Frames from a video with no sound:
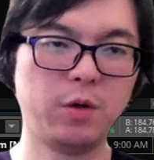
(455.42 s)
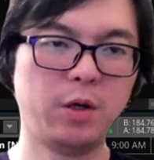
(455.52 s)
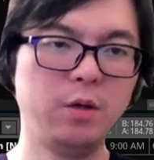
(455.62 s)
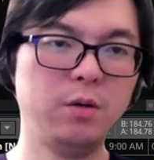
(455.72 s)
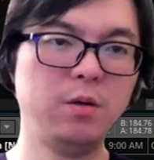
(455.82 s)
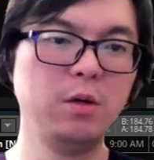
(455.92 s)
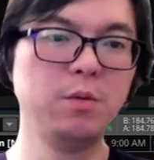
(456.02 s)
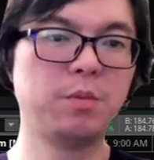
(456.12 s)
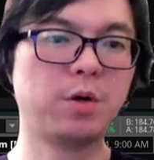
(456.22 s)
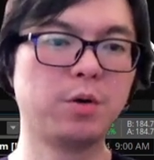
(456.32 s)
Okay,
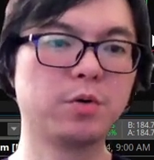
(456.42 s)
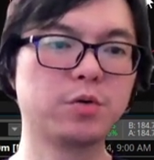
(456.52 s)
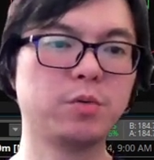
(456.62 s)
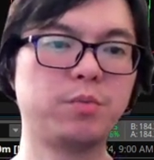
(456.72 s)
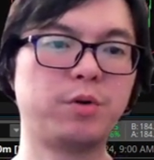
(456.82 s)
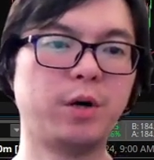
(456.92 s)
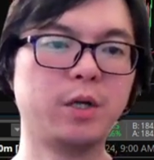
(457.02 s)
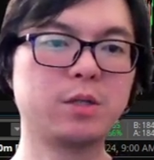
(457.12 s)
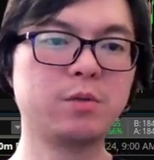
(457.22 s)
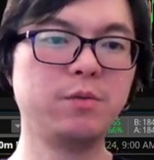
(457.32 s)
because when
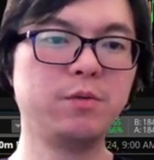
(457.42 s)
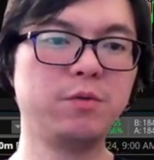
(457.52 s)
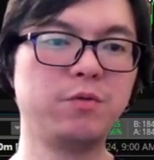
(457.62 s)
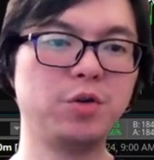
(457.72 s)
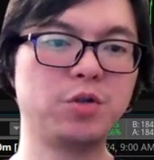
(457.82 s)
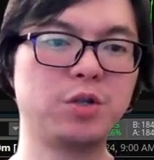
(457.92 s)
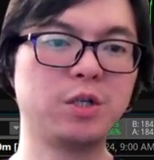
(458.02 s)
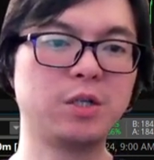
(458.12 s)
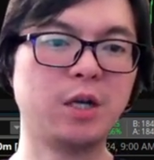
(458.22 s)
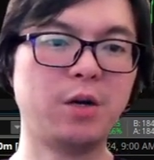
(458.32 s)
price reached
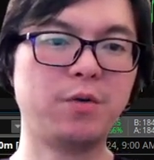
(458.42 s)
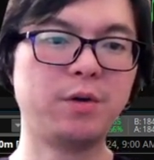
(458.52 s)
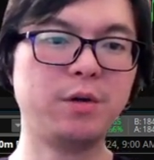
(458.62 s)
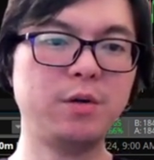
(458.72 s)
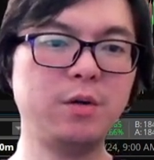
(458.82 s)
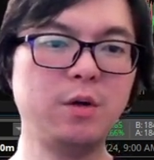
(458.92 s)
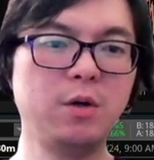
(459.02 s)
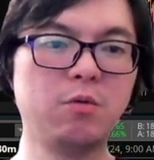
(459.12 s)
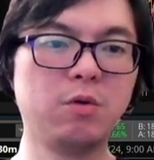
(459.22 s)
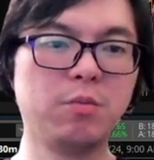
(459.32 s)
this area,
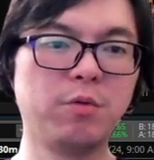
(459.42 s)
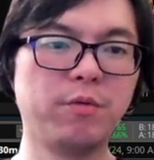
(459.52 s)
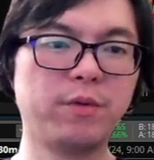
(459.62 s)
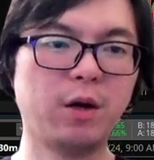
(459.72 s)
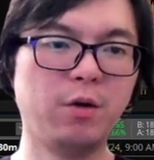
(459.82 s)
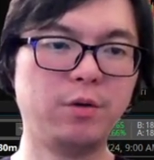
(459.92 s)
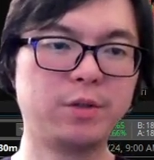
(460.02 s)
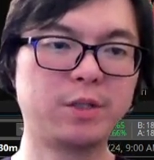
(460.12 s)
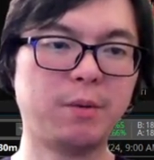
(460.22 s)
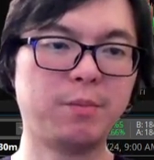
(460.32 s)
we moved our
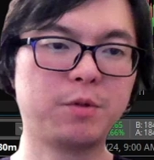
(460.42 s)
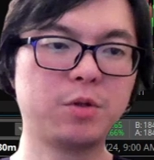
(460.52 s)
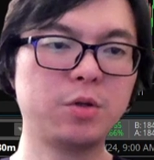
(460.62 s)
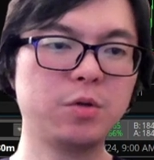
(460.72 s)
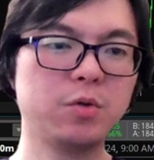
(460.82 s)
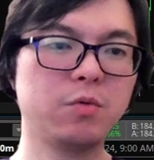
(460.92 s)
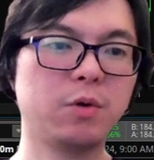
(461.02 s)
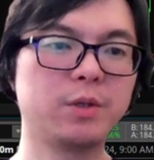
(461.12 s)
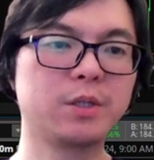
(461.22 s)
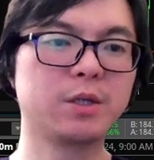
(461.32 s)
stop to
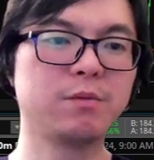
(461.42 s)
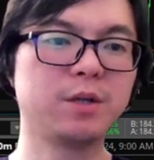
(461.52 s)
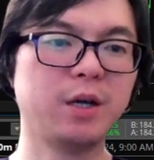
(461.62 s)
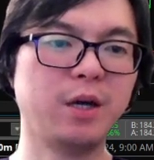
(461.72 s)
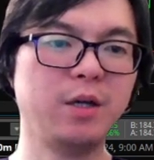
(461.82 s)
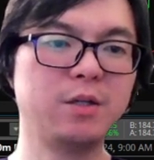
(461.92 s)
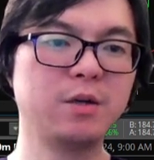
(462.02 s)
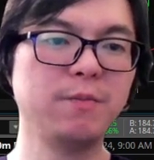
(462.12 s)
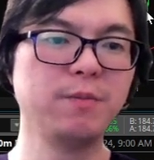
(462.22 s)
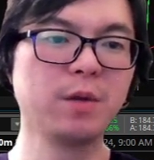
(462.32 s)
178,
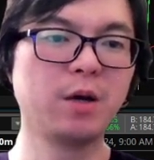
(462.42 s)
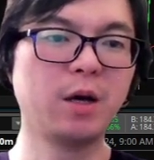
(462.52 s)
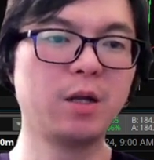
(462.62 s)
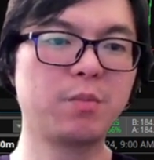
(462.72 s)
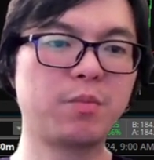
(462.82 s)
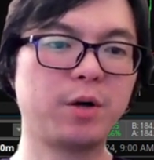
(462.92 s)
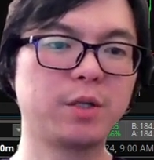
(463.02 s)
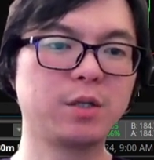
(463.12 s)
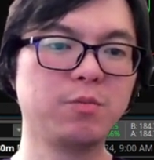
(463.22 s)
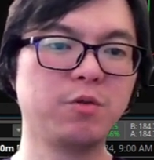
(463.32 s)
and the
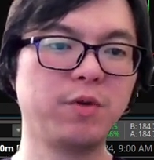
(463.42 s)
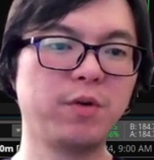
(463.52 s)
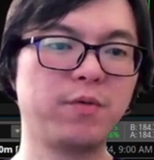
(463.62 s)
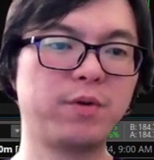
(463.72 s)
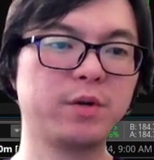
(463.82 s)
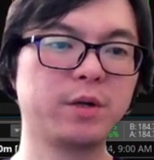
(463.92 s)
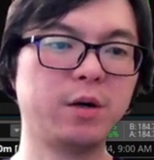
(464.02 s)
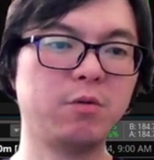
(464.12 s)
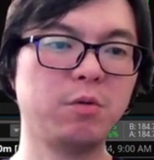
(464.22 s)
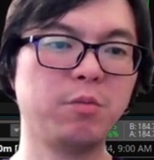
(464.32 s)
pricing moving further
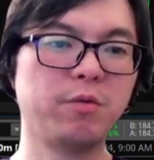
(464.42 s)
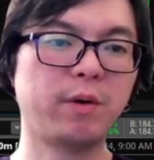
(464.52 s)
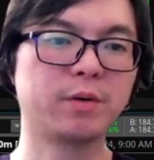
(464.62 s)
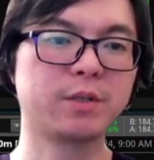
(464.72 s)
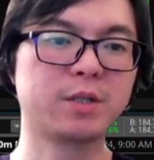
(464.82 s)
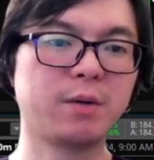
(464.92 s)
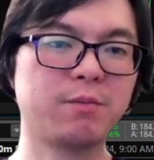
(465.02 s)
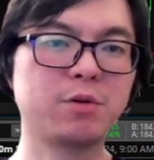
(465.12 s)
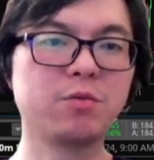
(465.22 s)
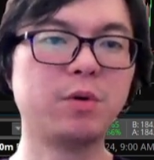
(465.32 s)
down, we move our stop
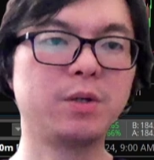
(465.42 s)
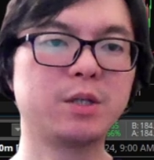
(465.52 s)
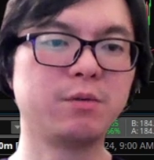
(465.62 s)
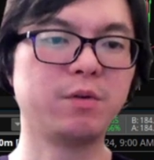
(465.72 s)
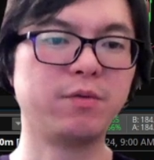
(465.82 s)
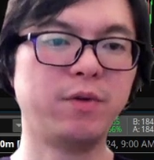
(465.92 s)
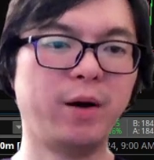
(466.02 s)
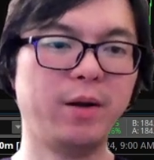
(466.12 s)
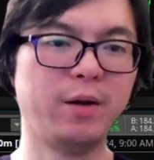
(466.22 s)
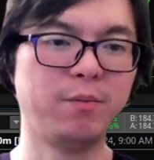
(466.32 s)
to
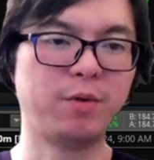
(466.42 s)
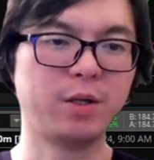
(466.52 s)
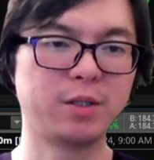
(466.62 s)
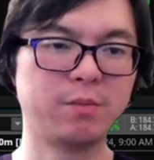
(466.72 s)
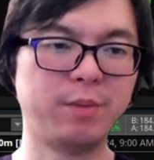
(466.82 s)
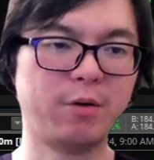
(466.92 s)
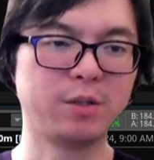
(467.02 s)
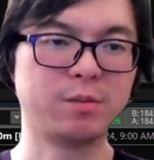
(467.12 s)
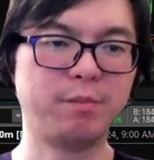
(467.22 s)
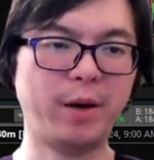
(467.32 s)
175, and pricing
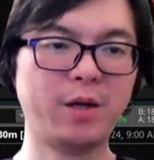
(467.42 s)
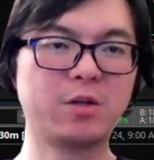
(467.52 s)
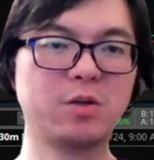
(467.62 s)
bouncing back